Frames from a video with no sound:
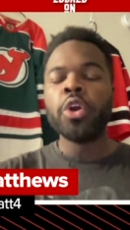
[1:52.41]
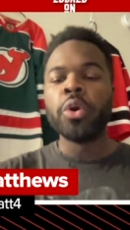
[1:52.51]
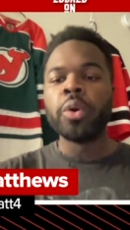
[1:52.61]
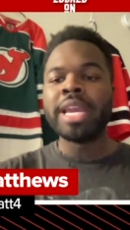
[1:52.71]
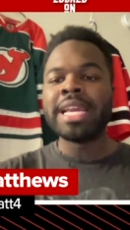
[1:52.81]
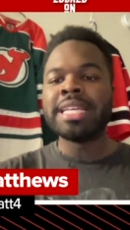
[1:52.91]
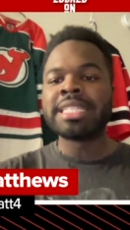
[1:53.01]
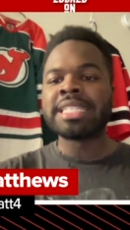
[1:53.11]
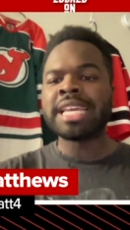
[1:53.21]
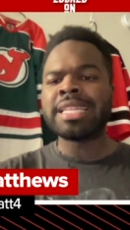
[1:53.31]
who
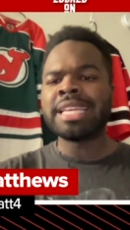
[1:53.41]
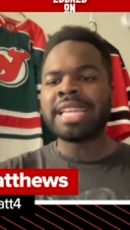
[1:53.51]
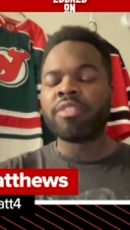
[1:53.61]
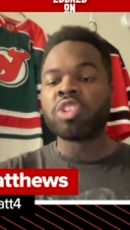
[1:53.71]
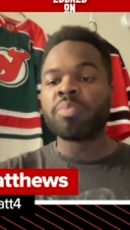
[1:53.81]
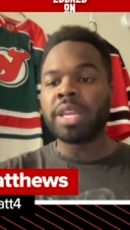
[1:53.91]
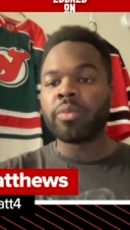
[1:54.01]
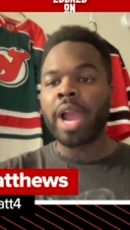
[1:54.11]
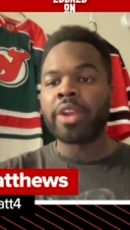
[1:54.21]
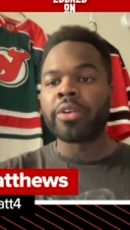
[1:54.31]
is the Devils beat
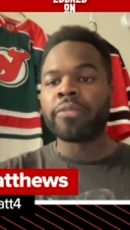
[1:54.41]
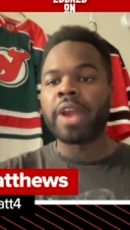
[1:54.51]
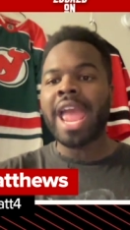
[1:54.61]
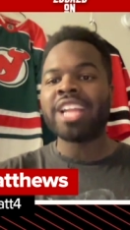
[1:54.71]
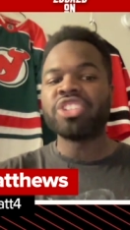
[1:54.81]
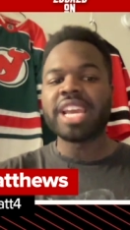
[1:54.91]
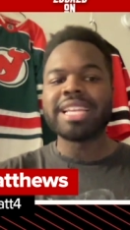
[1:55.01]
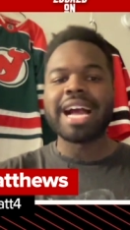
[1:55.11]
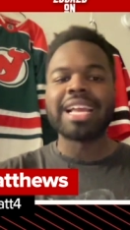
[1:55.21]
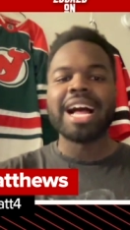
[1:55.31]
writer for N J
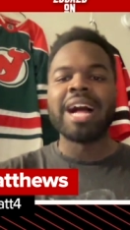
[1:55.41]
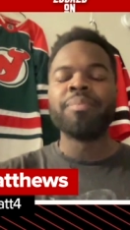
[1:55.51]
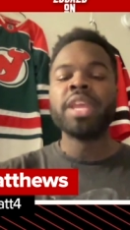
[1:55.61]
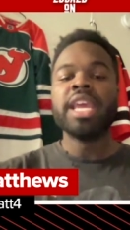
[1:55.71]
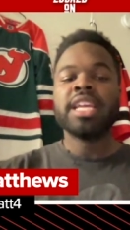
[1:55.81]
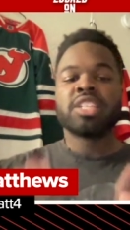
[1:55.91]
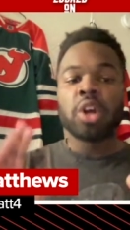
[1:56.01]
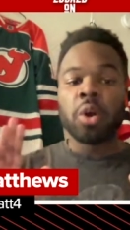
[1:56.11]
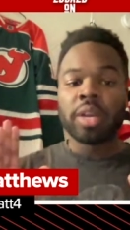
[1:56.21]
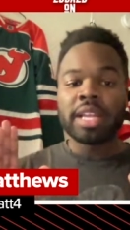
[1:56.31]
dot com.
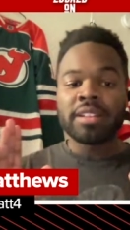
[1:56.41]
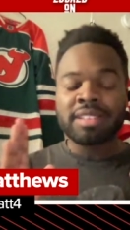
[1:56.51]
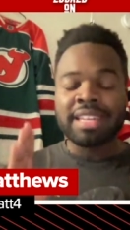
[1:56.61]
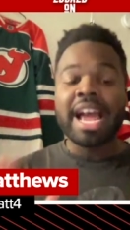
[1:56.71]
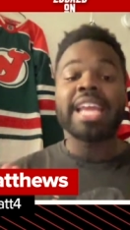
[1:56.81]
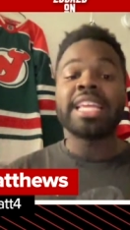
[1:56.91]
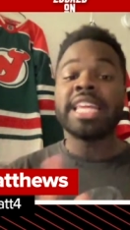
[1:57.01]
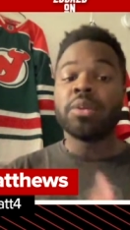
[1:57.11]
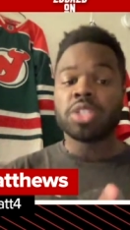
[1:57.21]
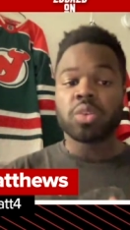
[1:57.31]
So tonight,
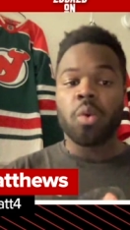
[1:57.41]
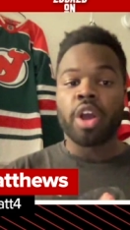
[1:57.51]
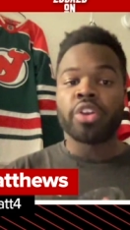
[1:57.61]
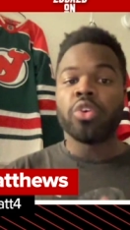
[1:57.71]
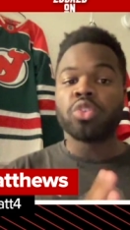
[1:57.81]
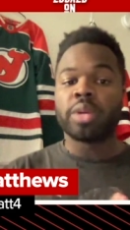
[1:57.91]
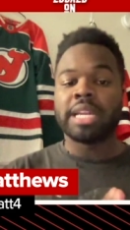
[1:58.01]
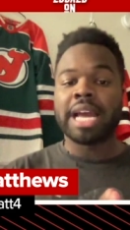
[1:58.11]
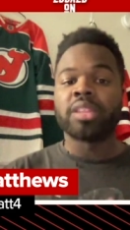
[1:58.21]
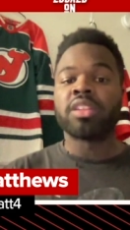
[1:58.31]
he was the one who
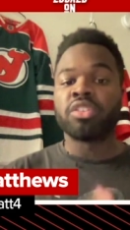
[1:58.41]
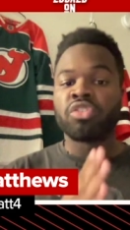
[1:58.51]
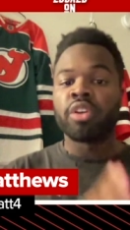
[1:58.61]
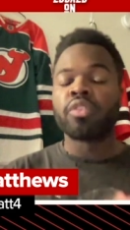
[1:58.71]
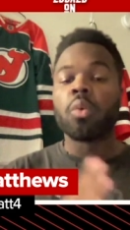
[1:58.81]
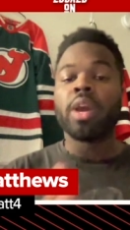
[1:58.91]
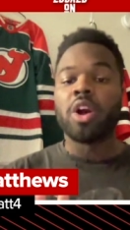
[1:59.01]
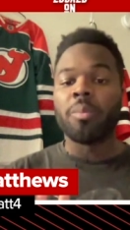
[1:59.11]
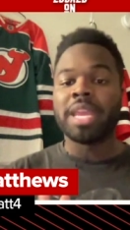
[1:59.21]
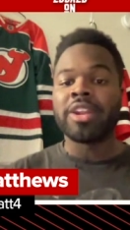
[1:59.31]
tweeted out the deserve to win
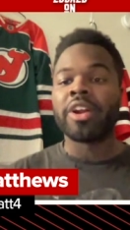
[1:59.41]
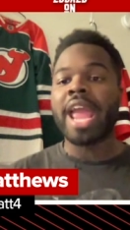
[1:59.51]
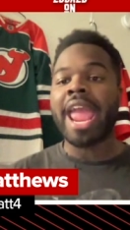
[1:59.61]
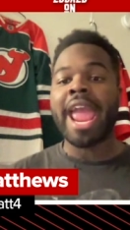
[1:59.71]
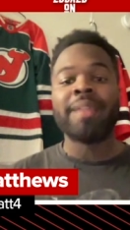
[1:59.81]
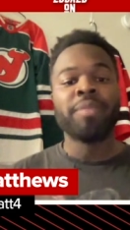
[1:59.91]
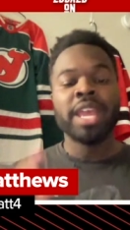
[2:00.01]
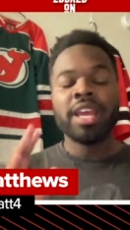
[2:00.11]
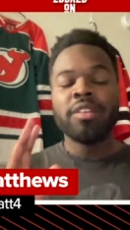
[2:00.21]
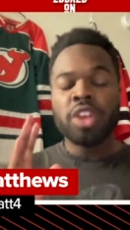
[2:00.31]
meter, and
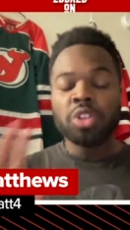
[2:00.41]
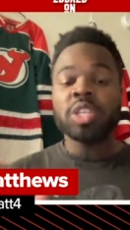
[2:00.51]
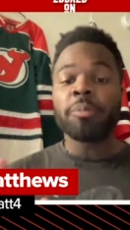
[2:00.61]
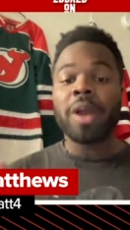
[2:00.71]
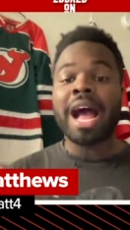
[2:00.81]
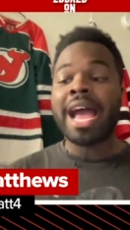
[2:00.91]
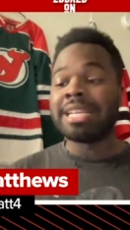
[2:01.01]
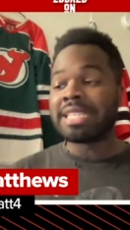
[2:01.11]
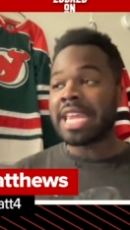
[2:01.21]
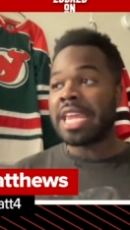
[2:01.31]
no
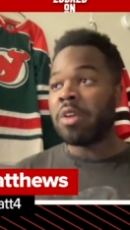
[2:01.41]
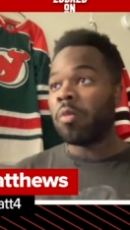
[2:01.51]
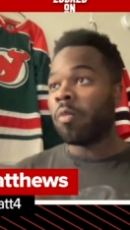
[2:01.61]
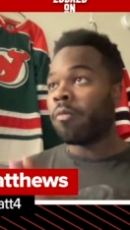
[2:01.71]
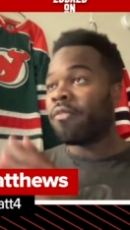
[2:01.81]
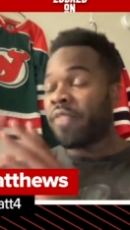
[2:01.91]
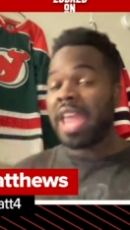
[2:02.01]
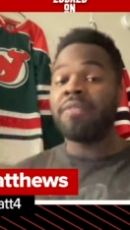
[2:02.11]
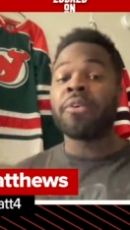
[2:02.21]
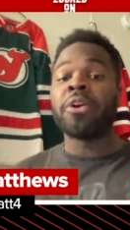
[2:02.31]
surprise, it
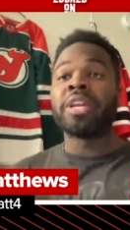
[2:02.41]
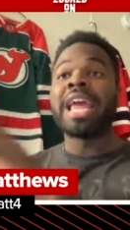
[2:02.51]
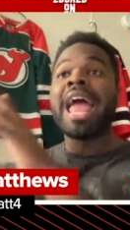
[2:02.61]
favored